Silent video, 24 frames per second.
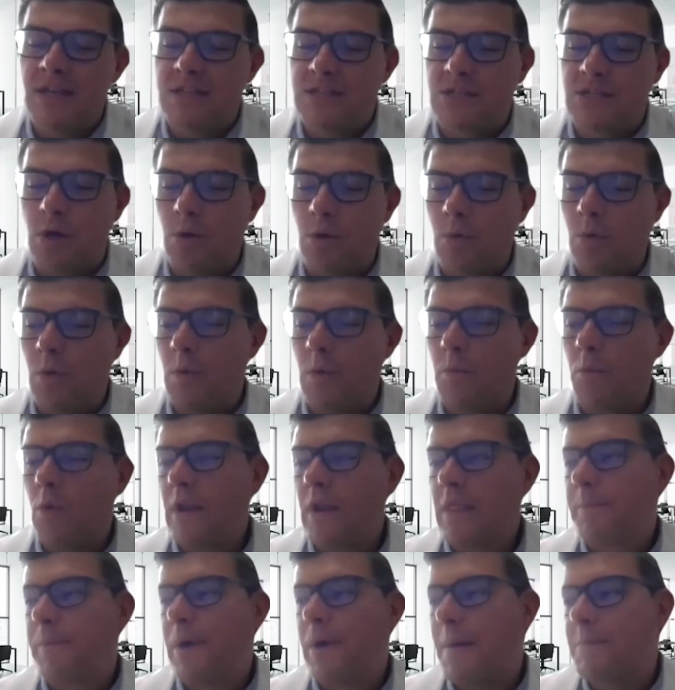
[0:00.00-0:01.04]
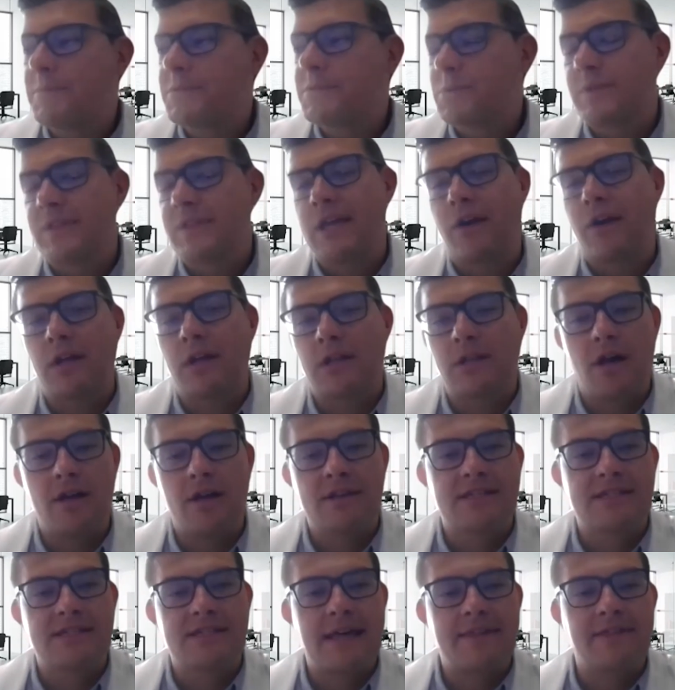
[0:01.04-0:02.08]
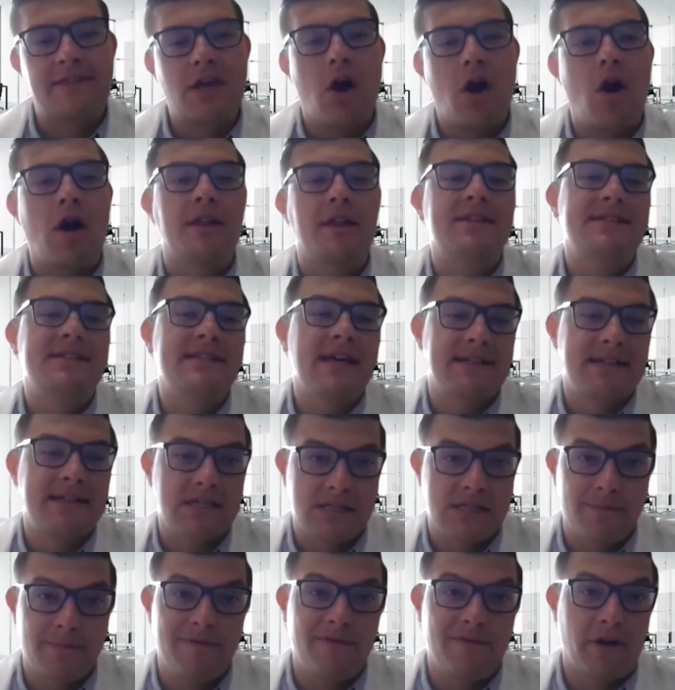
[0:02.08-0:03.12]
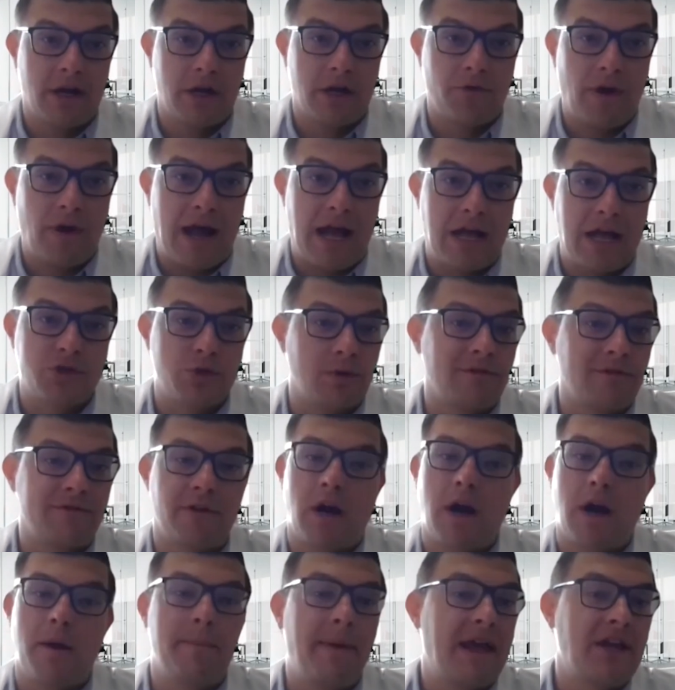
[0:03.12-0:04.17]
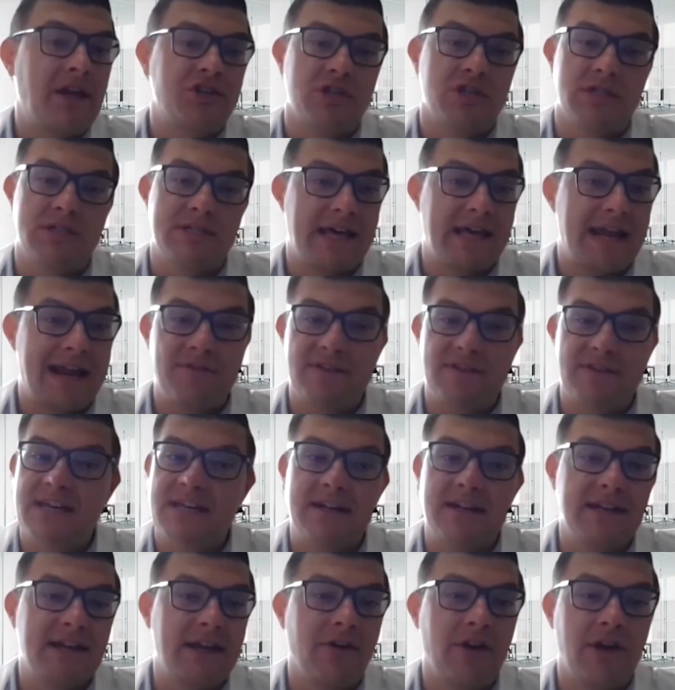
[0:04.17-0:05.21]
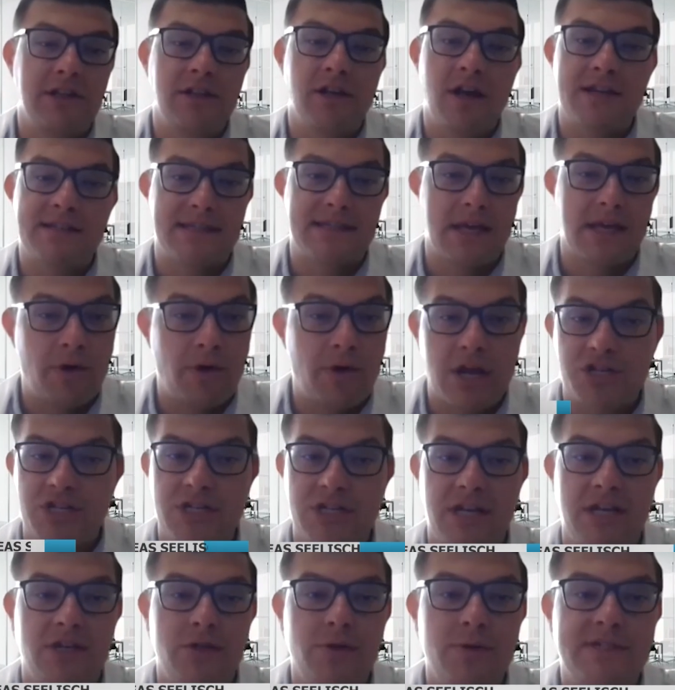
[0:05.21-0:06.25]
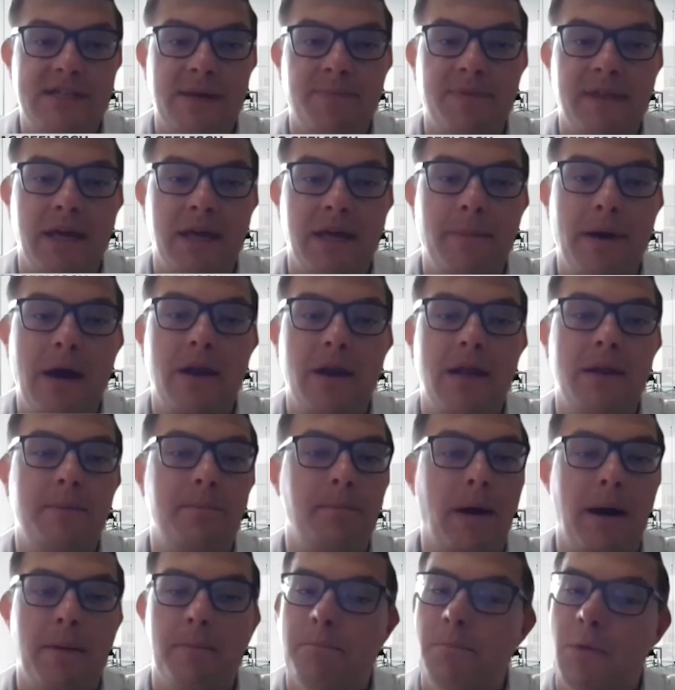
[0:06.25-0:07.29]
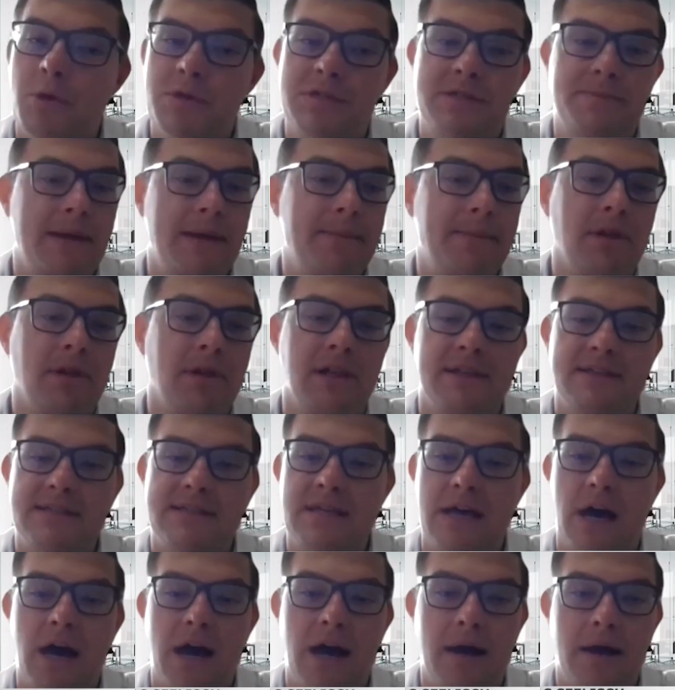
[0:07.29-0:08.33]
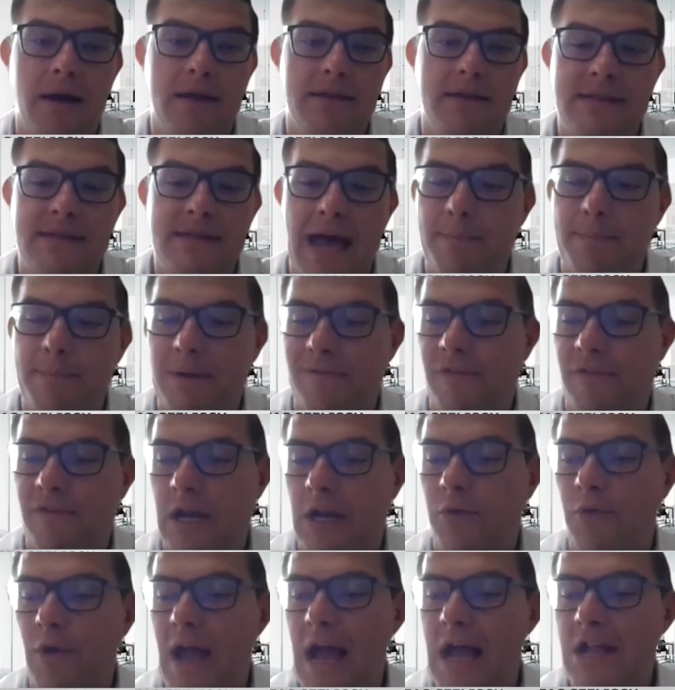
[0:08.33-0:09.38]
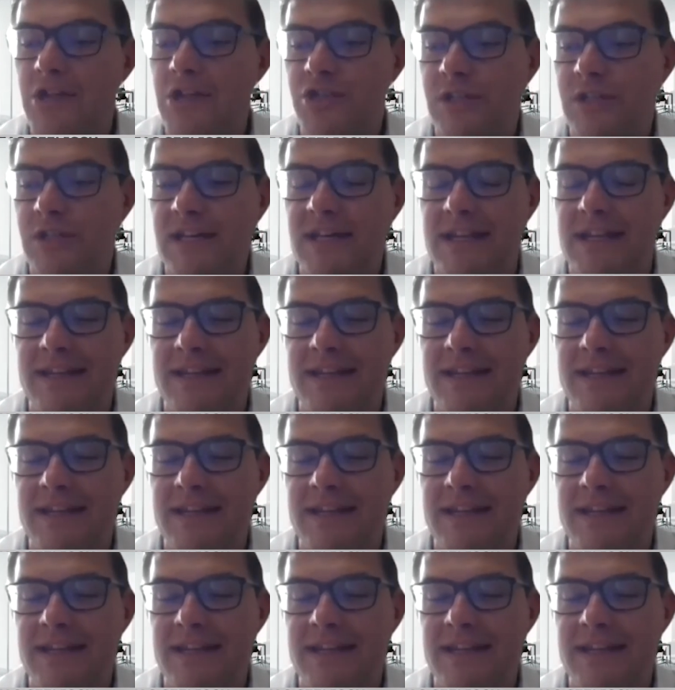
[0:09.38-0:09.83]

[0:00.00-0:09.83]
So one of the problems with hearing loss is that the onset tends to be very gradual. For our patients that have a sudden hearing loss, they rush in and do something about it. But most people, it's happening very gradually.